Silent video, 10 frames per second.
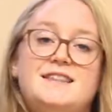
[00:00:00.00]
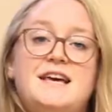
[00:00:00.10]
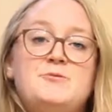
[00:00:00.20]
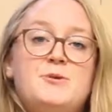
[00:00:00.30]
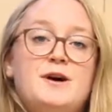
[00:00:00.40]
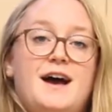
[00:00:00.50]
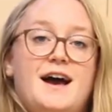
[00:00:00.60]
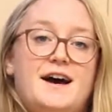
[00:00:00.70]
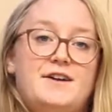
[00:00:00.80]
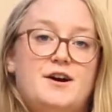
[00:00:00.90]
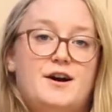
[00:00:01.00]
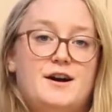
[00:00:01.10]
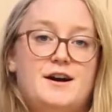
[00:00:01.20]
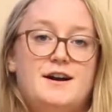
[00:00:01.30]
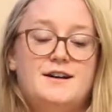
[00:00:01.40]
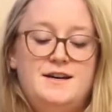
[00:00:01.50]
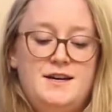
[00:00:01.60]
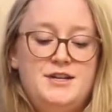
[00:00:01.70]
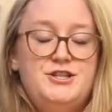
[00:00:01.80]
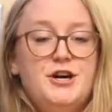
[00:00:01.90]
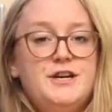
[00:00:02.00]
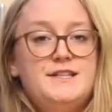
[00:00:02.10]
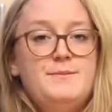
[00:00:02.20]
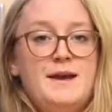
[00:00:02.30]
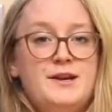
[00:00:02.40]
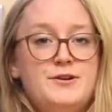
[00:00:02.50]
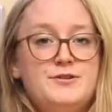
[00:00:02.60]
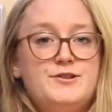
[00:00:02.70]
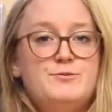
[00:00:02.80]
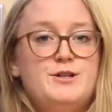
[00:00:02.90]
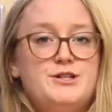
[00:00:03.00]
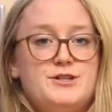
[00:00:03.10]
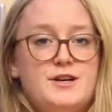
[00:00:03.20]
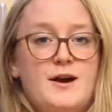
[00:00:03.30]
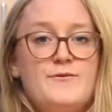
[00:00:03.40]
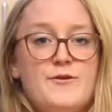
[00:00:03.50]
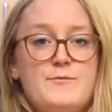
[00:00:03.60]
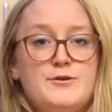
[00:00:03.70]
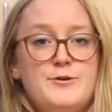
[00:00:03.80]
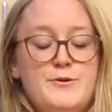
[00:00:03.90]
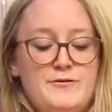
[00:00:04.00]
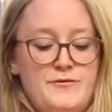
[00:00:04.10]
Then we'll add our cherry tomatoes, which come from BlueMoon